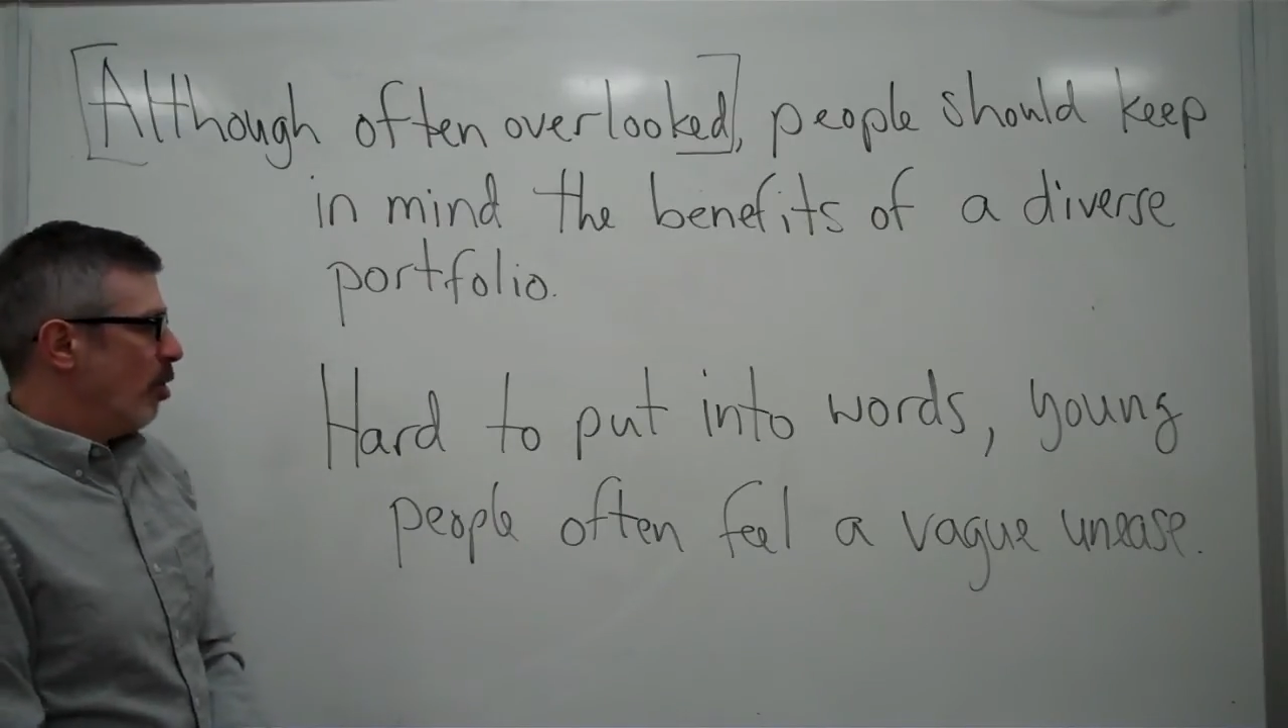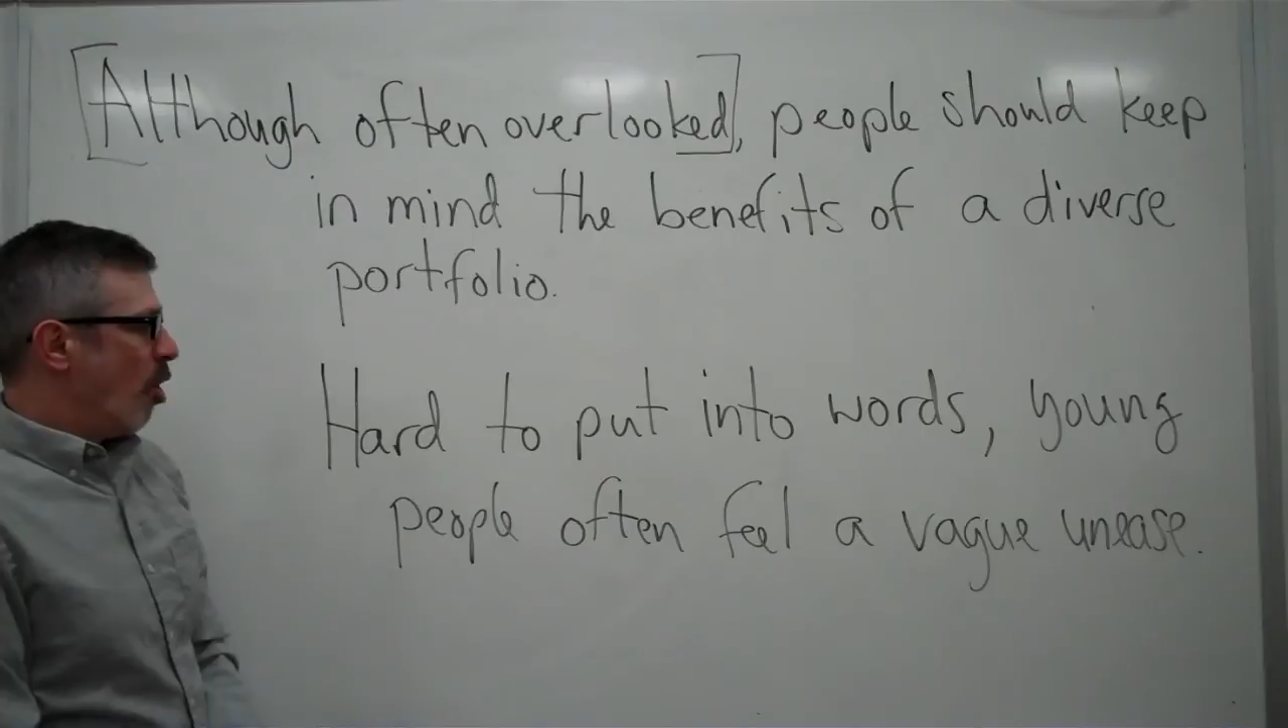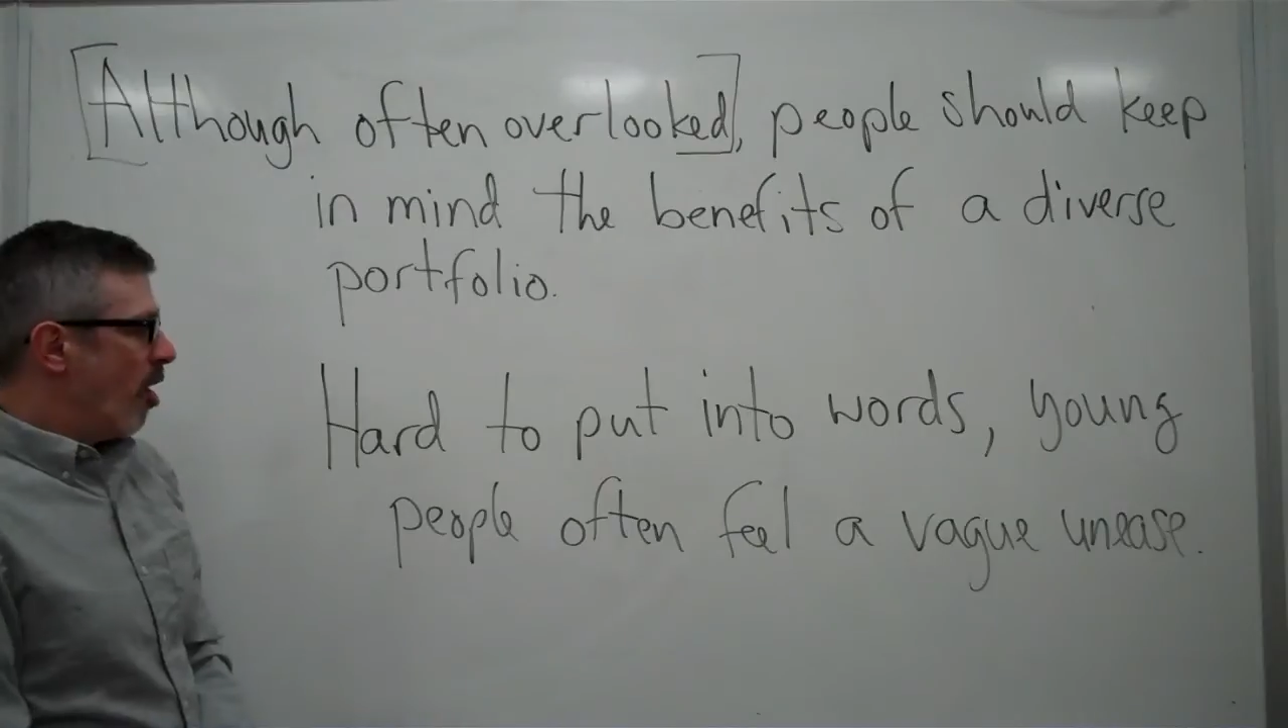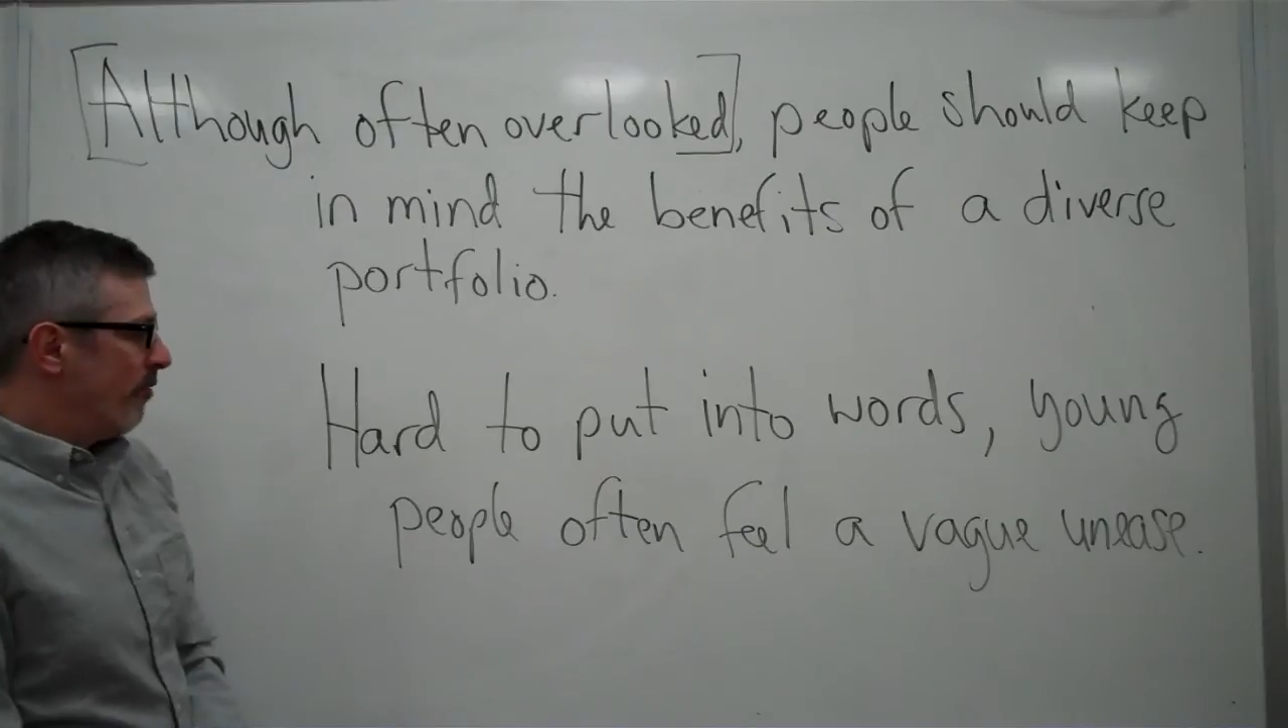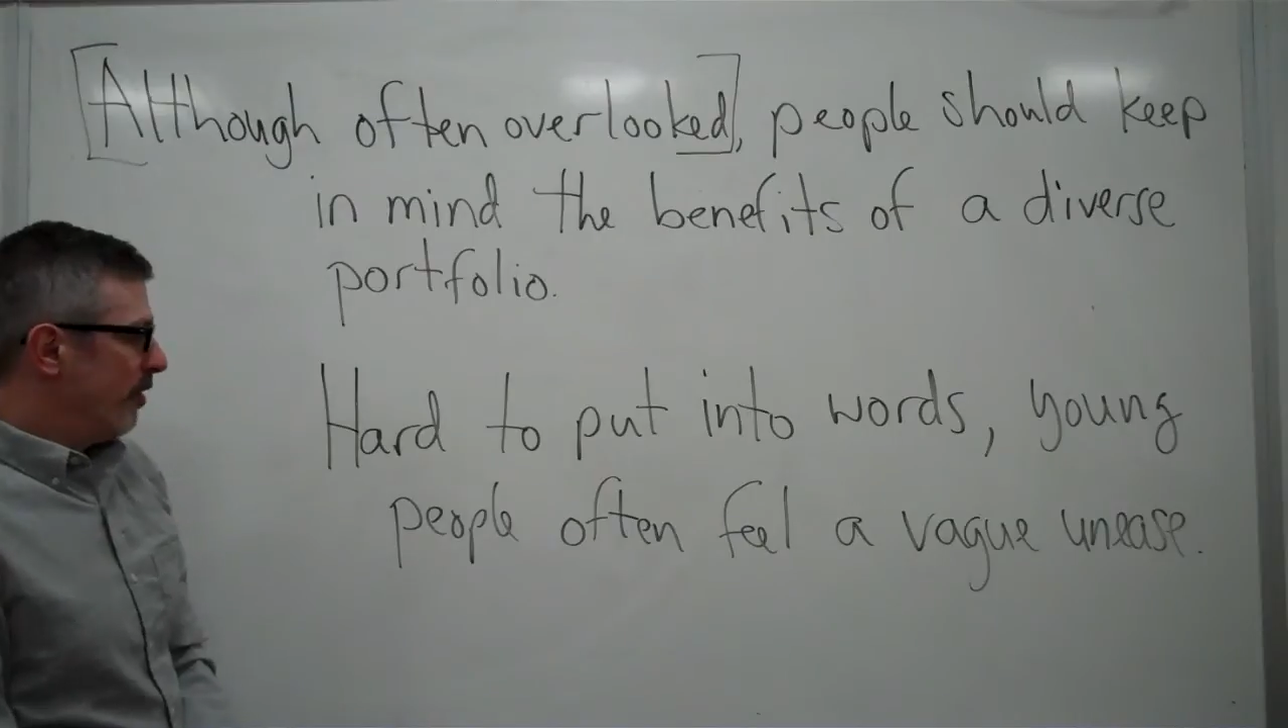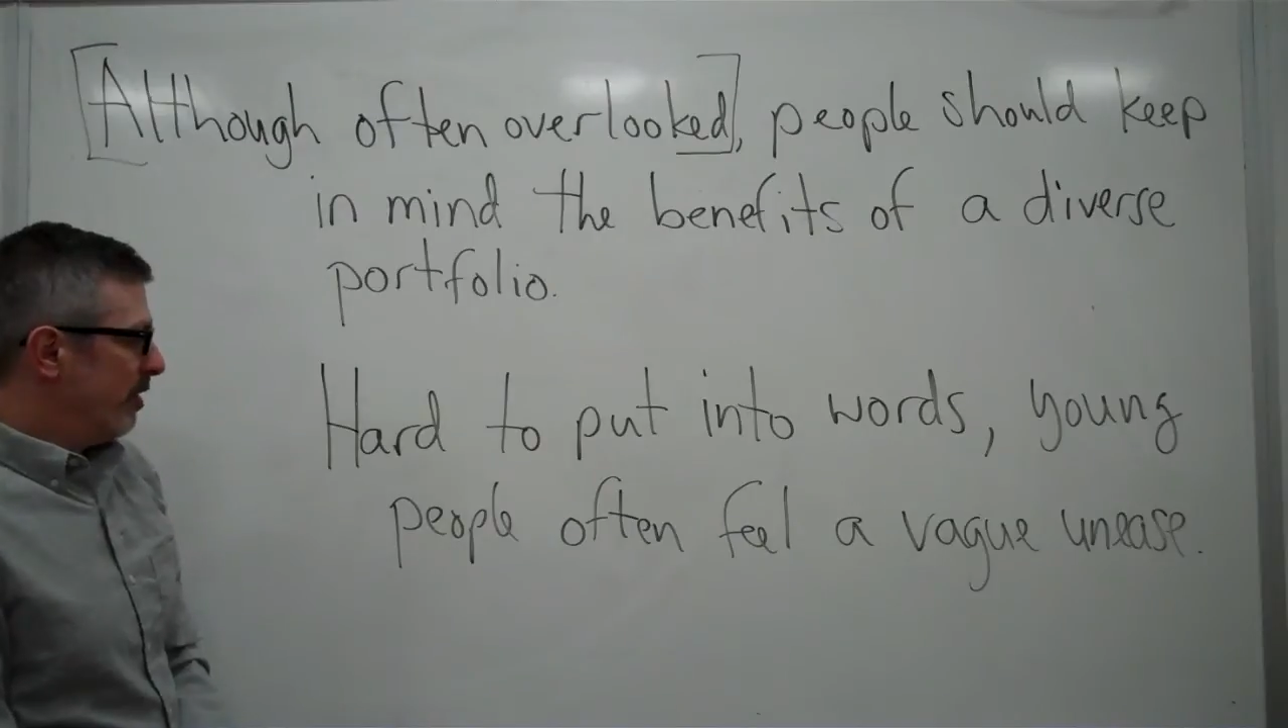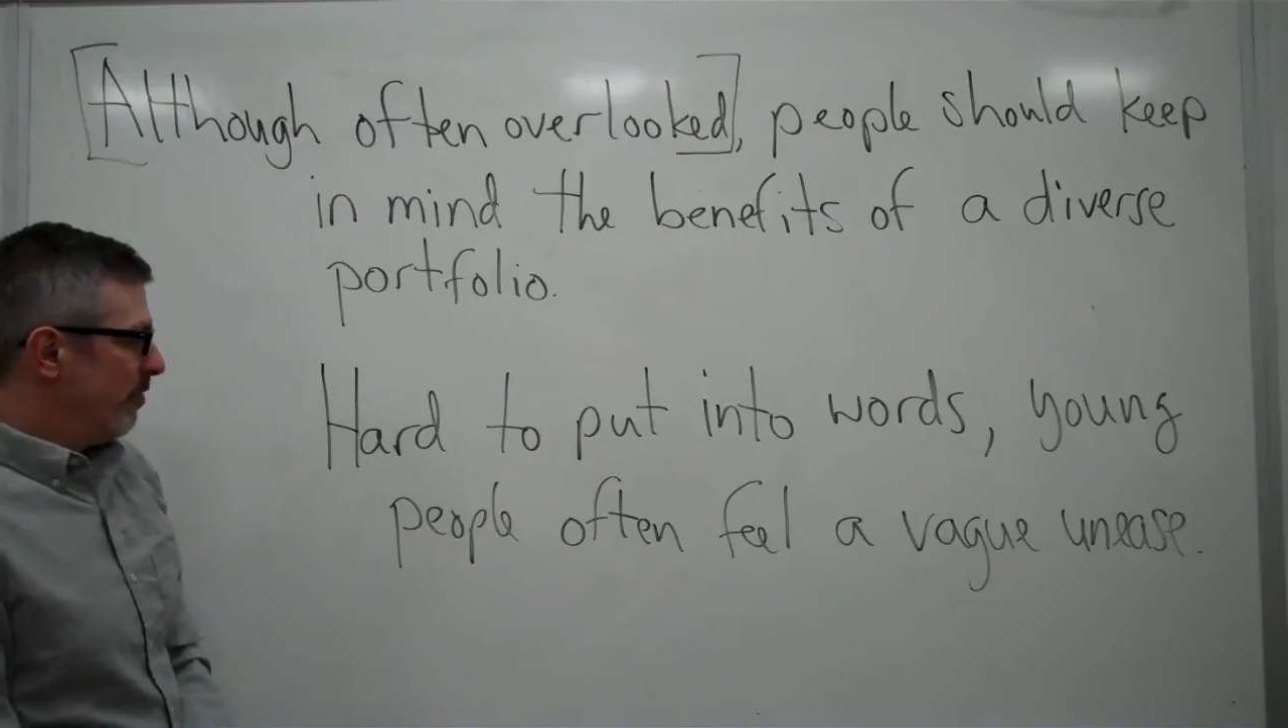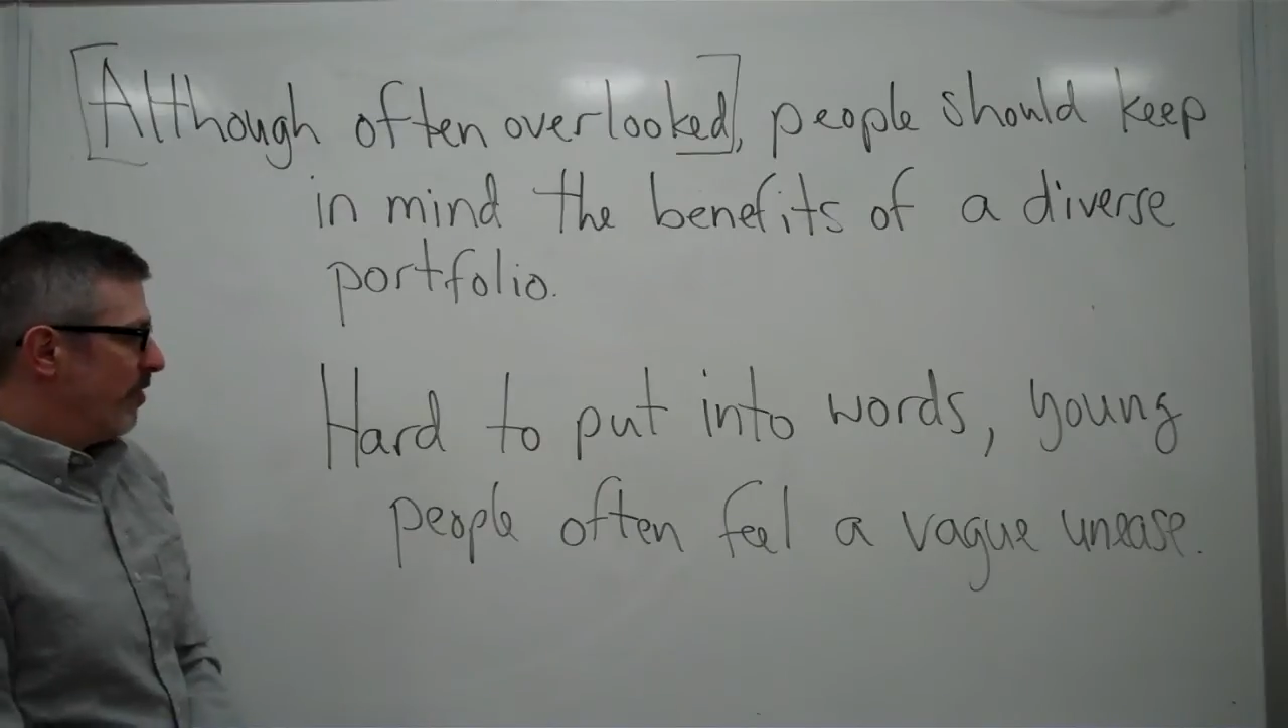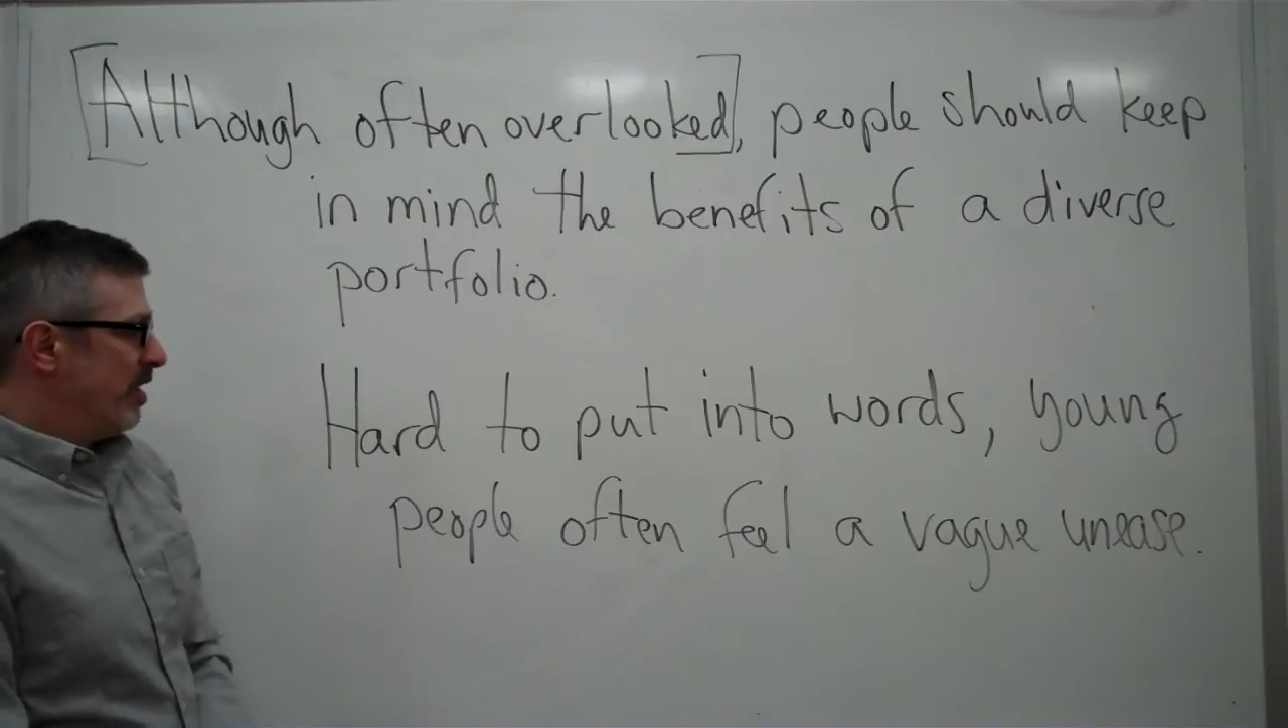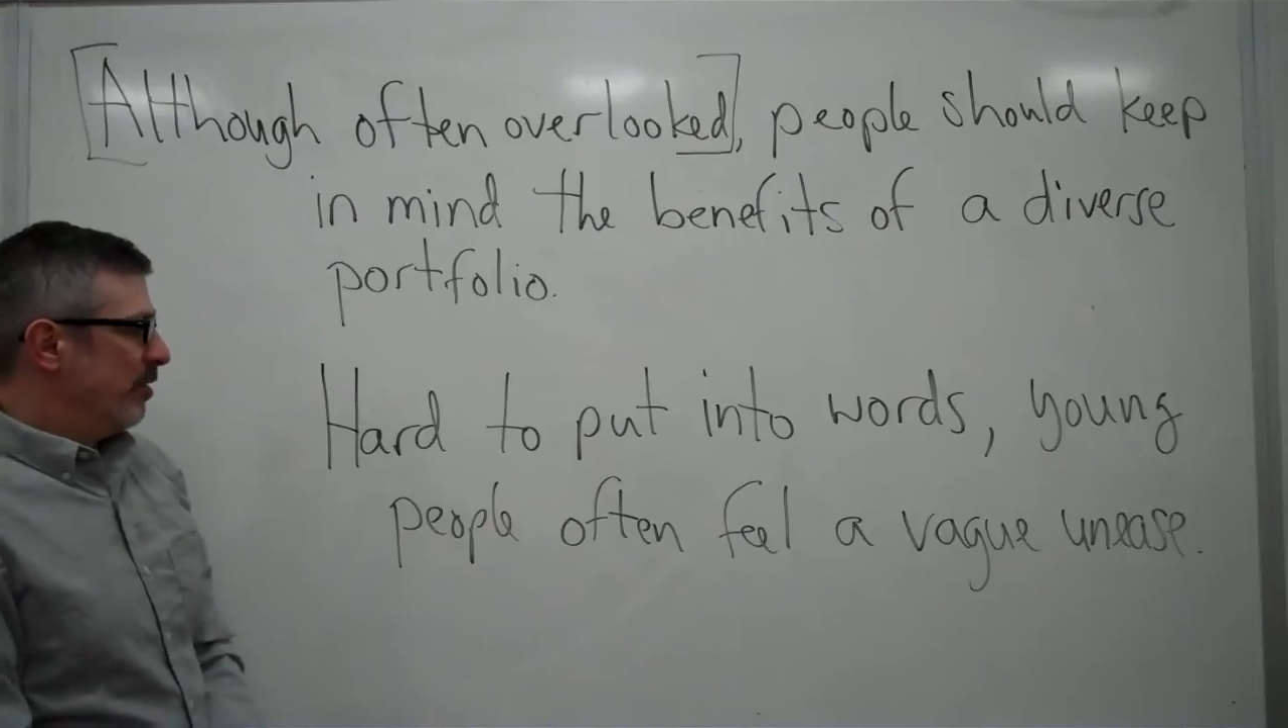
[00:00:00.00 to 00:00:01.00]
often
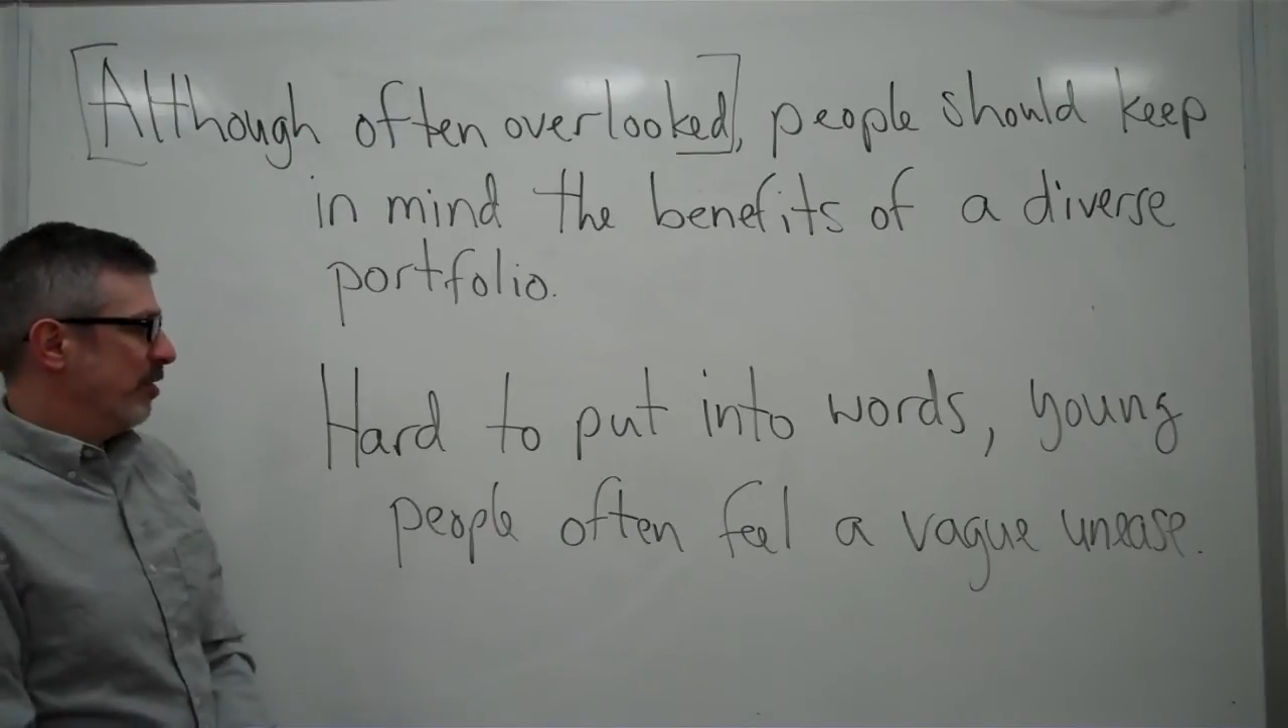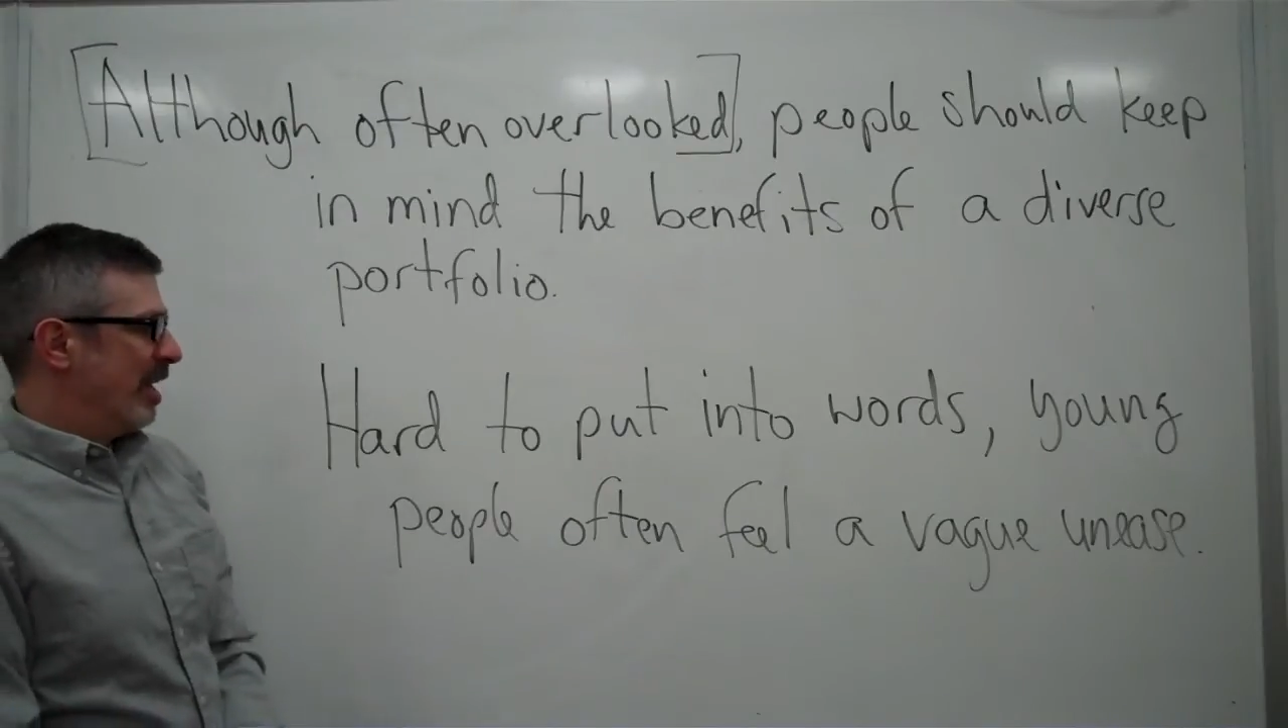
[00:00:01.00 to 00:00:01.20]
feel